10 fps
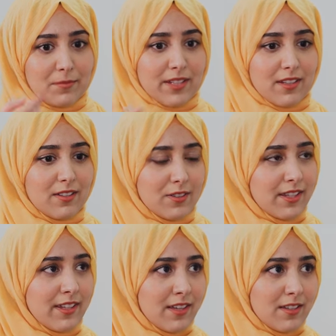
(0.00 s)
like
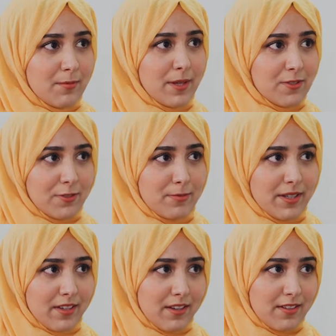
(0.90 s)
looking at a picture of
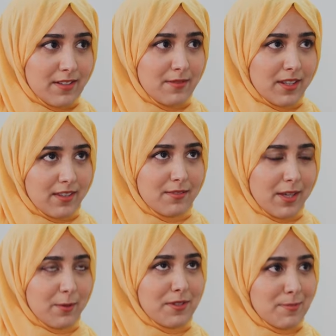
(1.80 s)
my
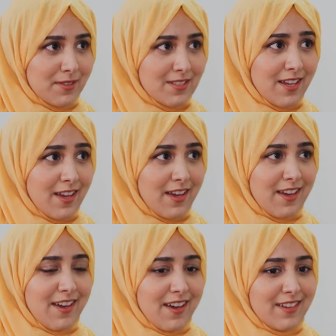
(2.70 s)
now husband,
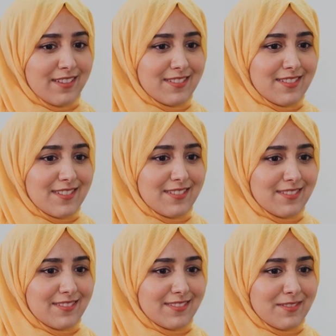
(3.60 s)
and
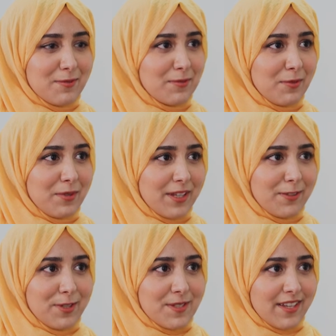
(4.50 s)
excuse me for like a
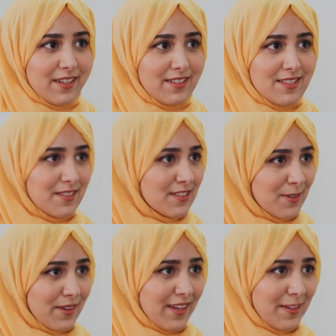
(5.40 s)
few seconds. It's
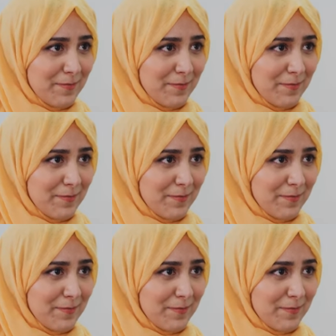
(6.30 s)
okay.